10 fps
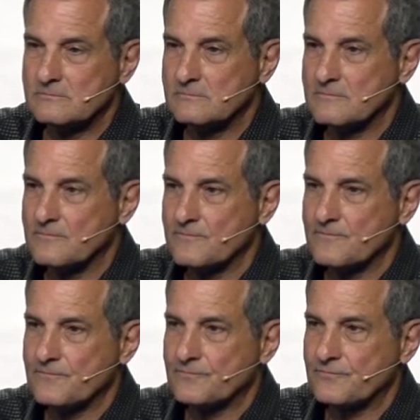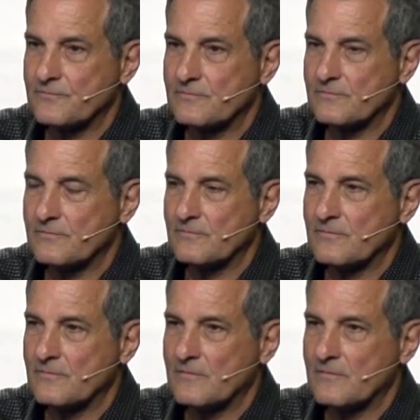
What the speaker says: [no speech]